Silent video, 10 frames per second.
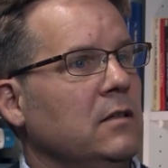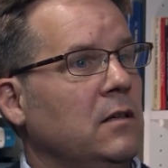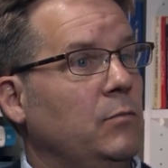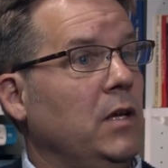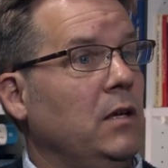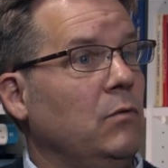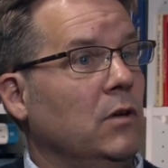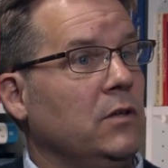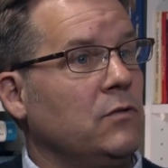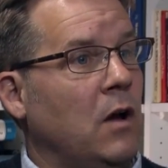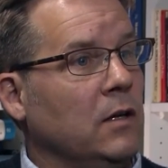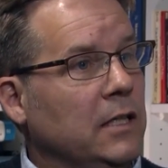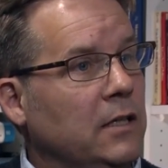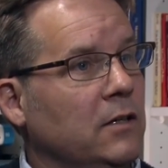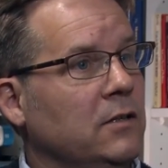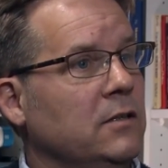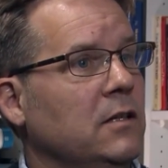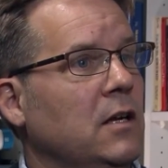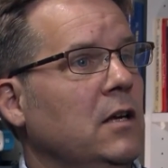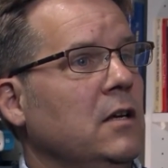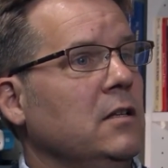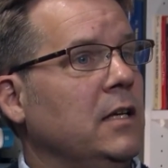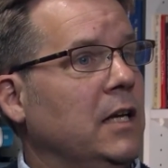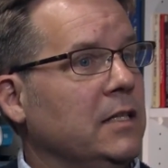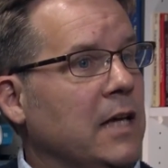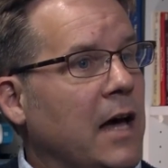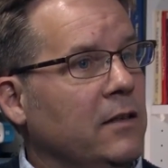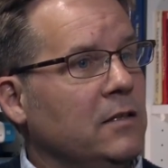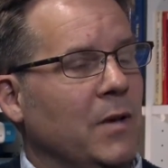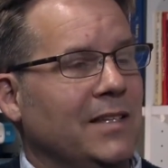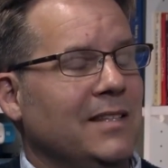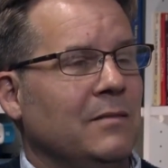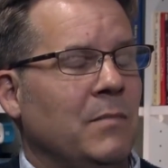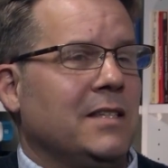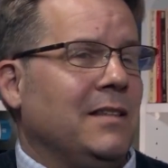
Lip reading: to be really strong leaders, to get us out of this mess.